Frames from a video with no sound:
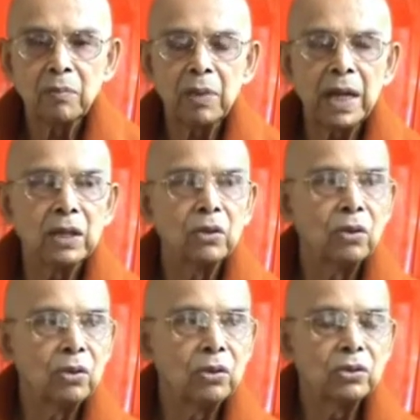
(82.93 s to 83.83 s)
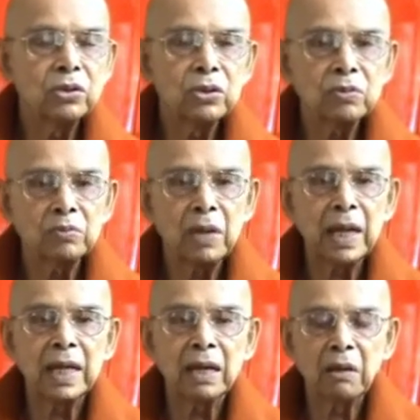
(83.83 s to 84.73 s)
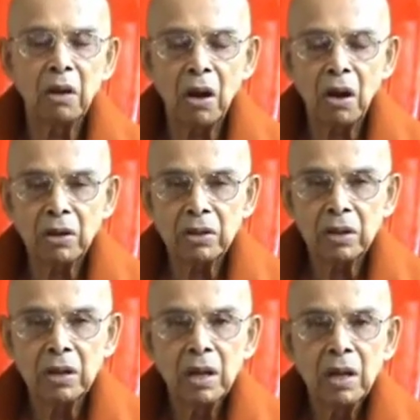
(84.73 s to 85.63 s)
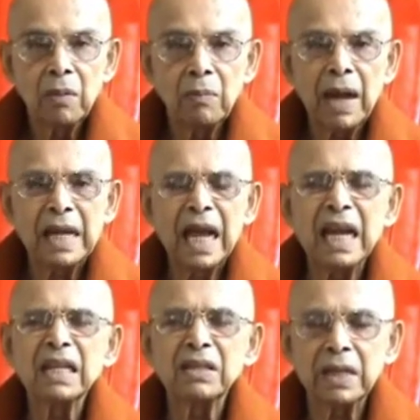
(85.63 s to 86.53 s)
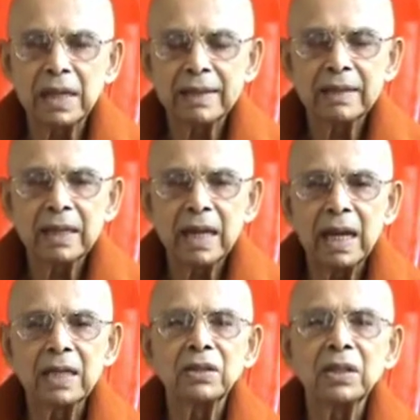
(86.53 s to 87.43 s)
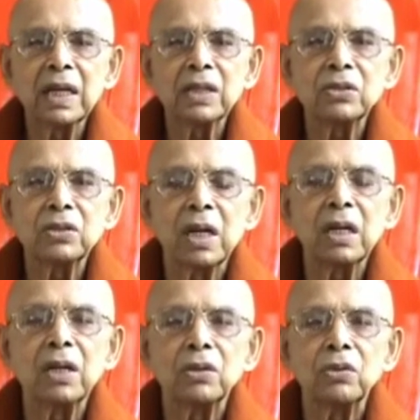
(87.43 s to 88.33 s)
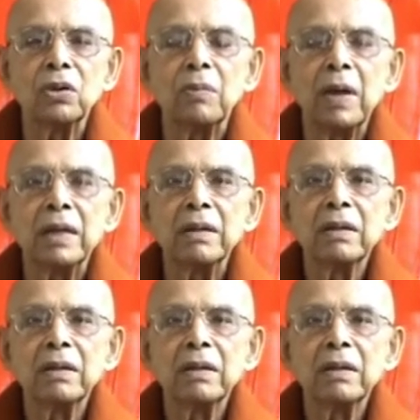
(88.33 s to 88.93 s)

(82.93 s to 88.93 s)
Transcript: by gurus, by a god, by anything external to your mind,